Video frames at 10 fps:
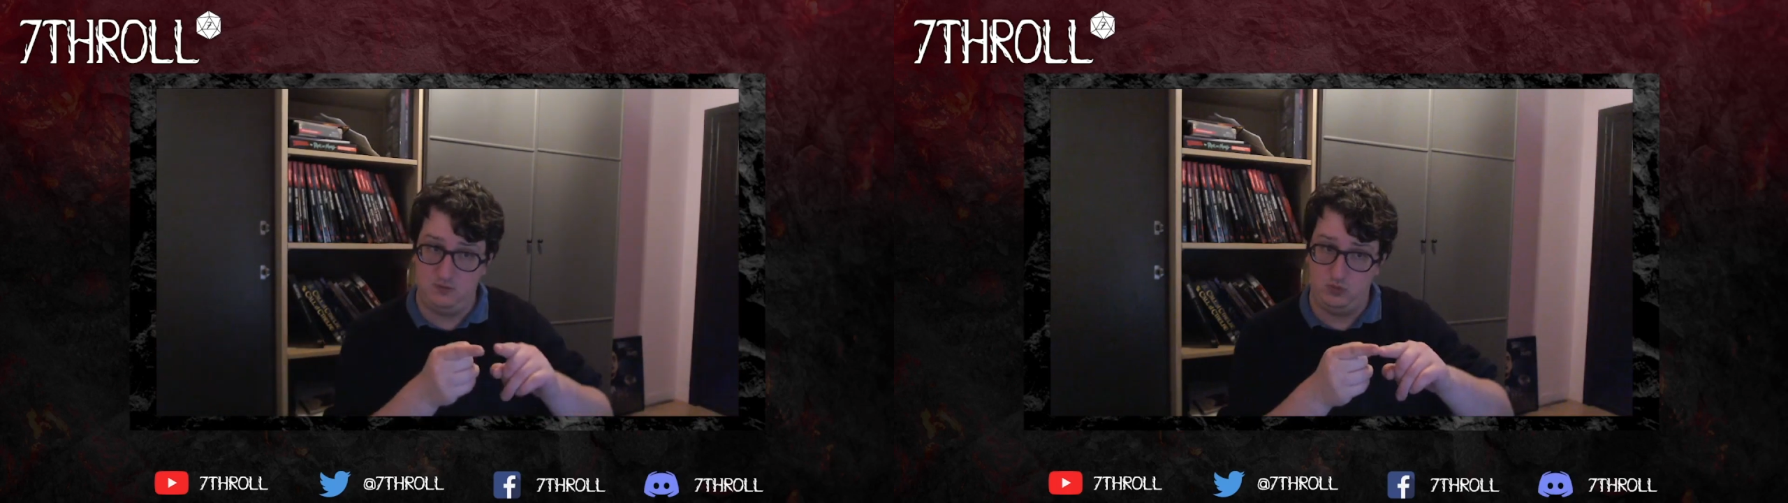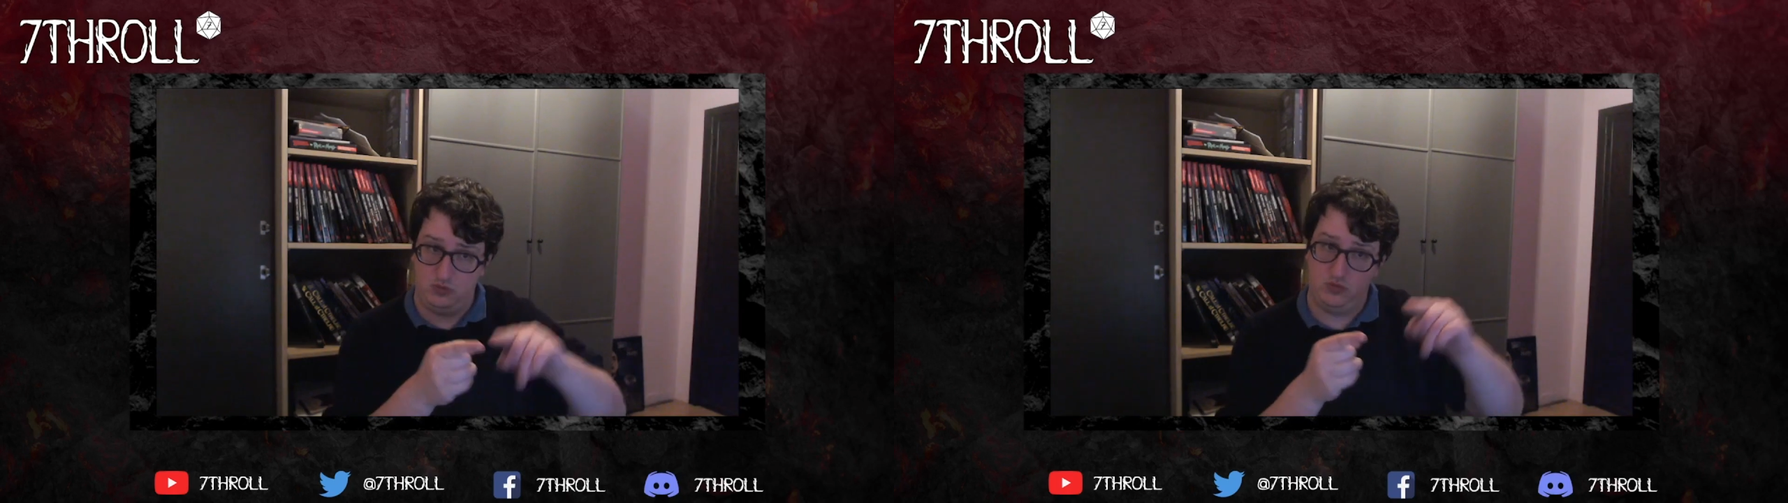
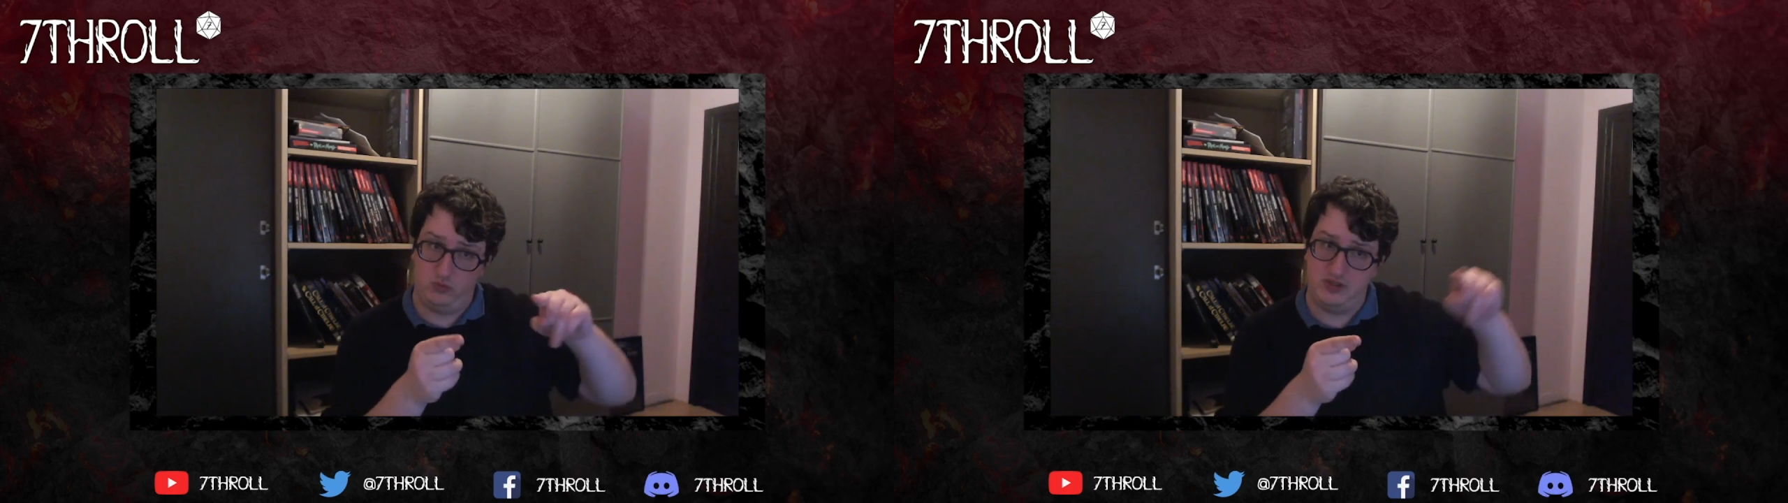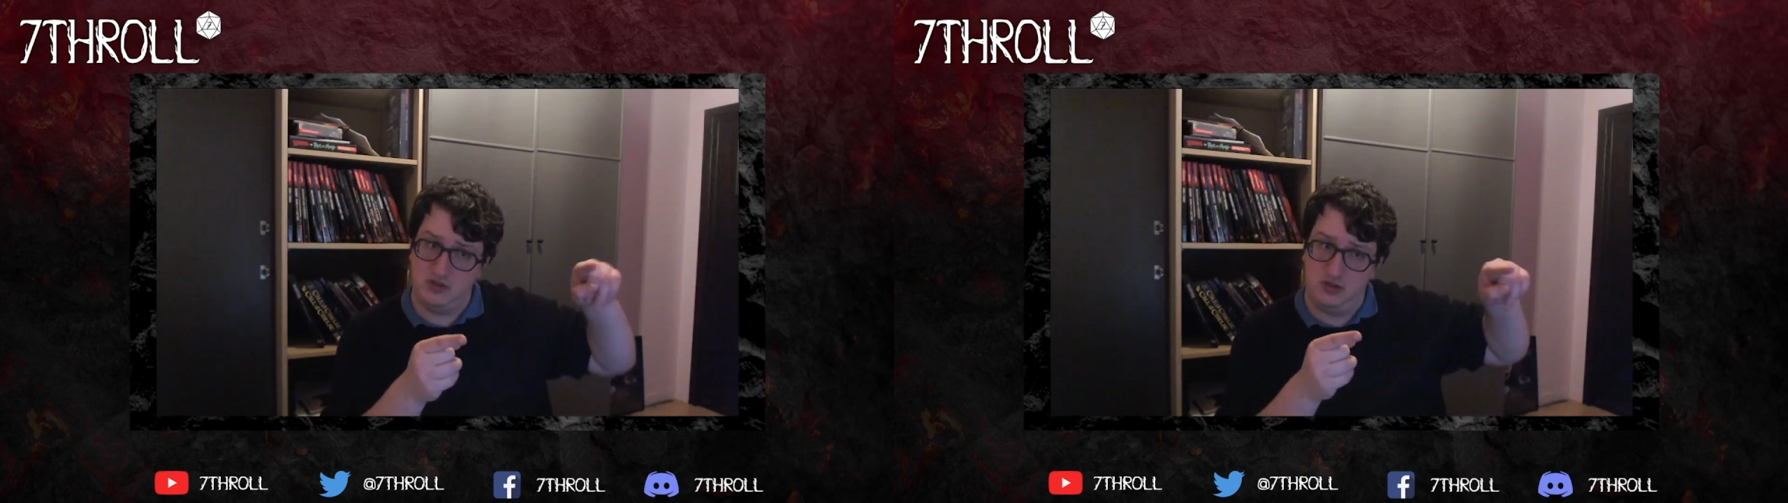were
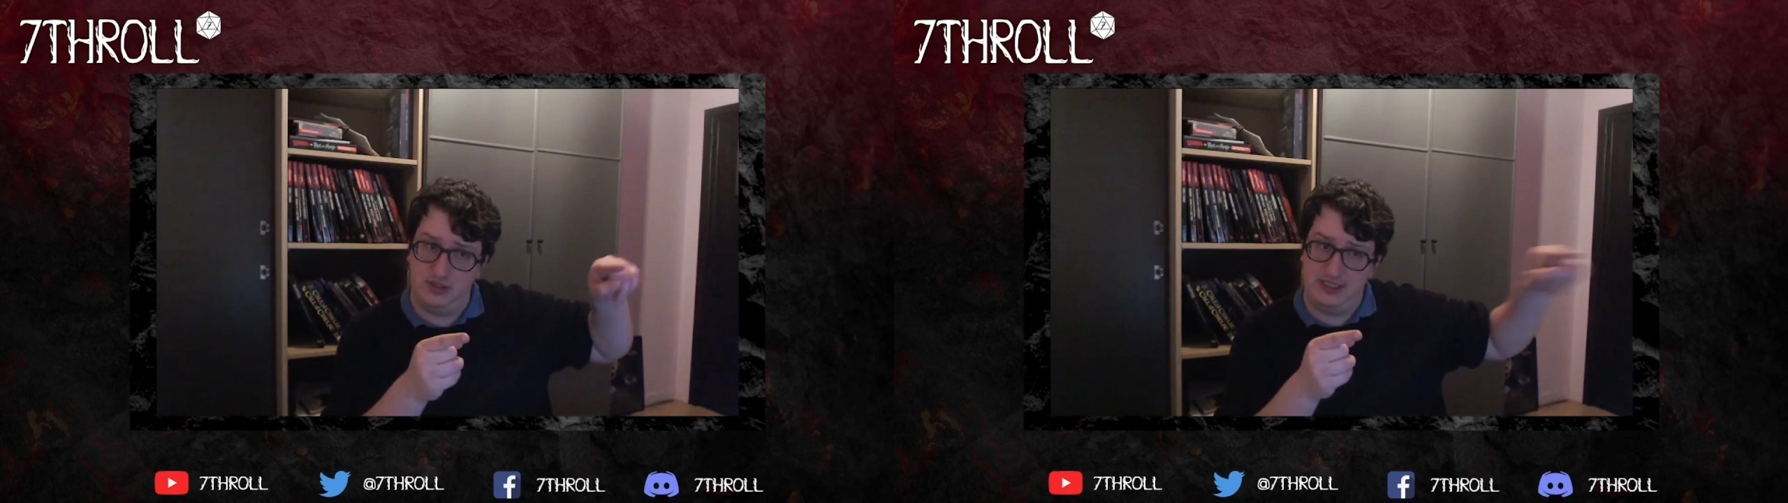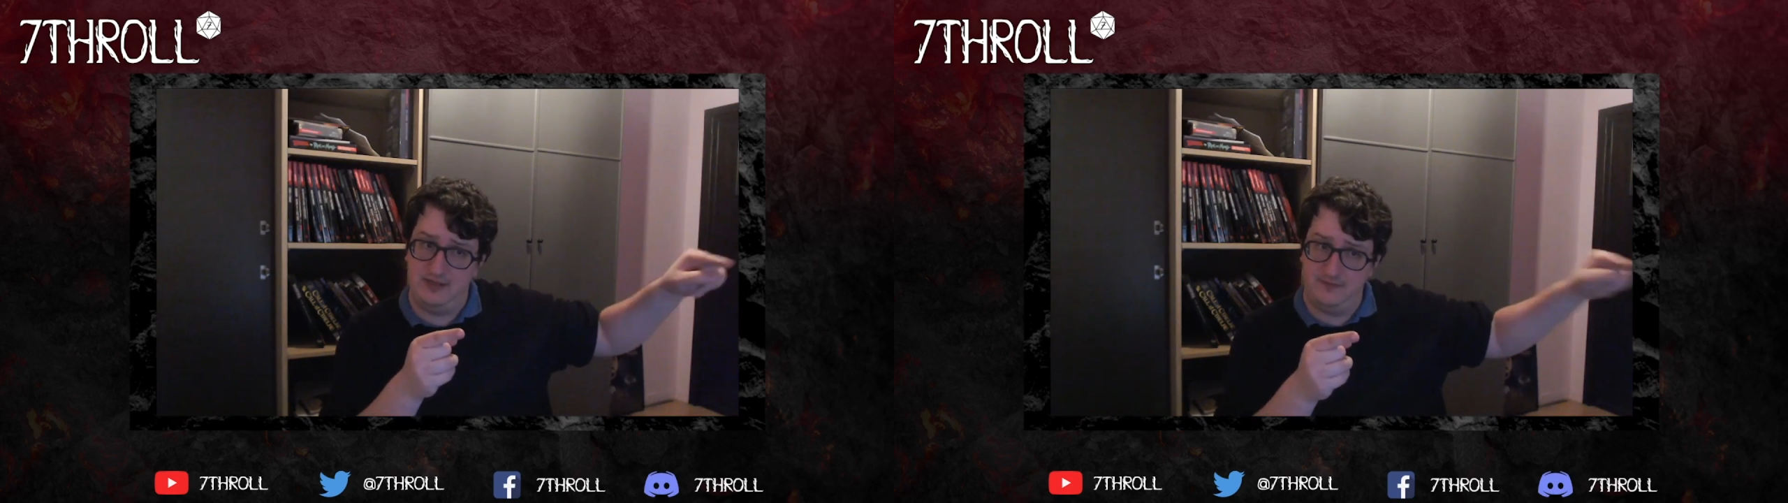
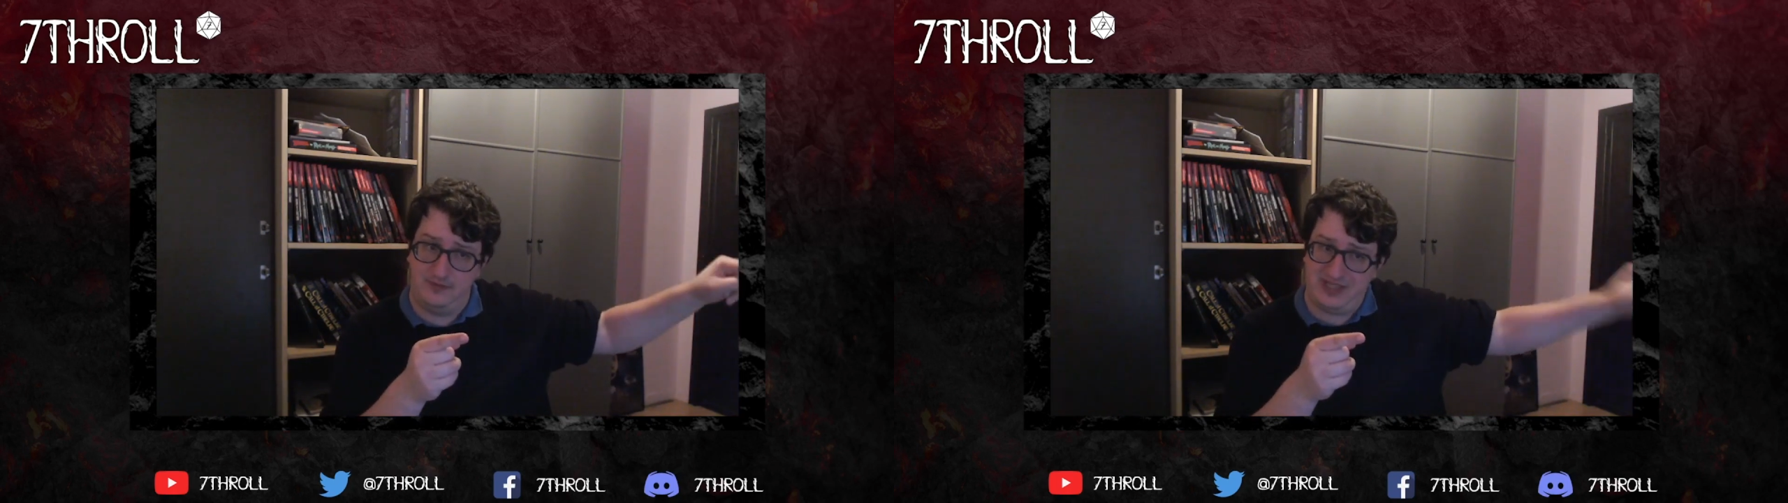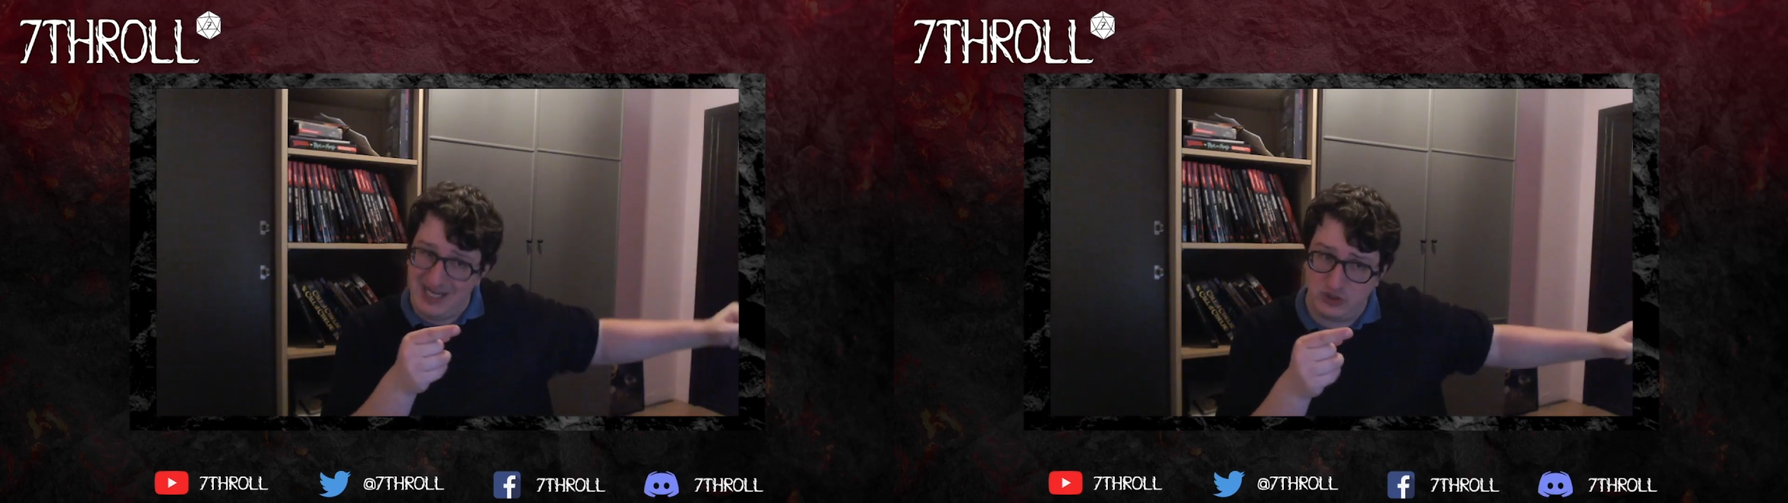originally
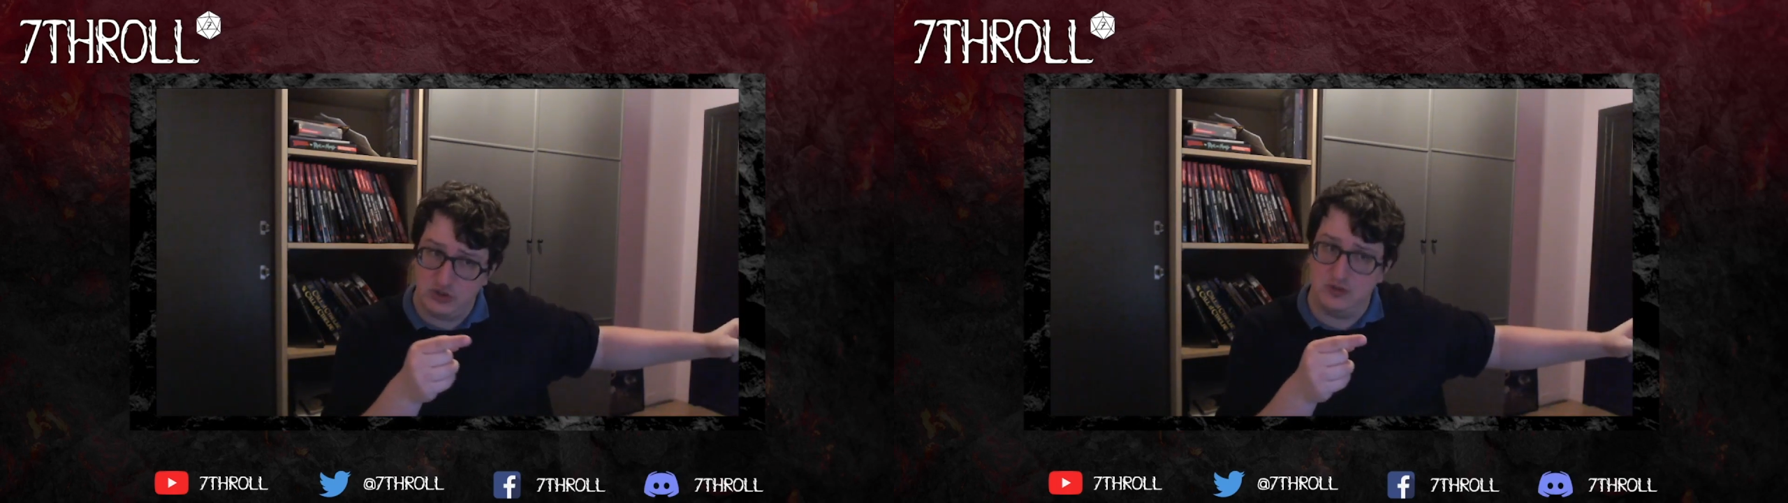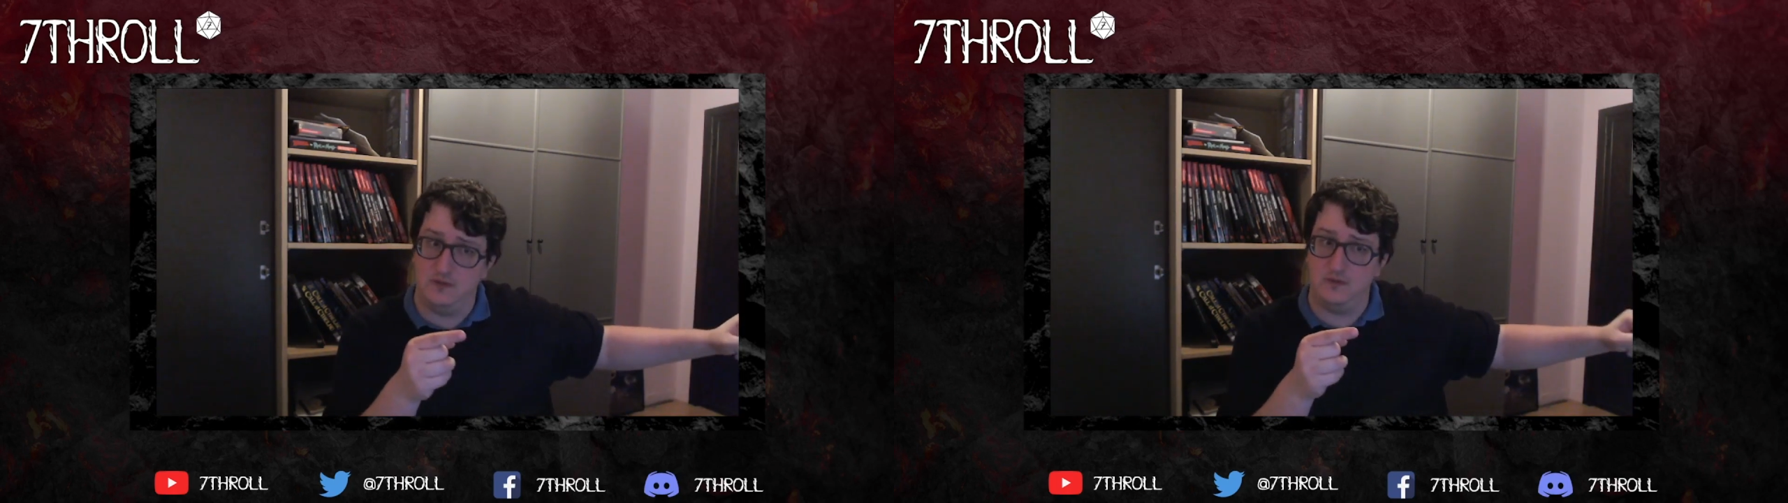invocations,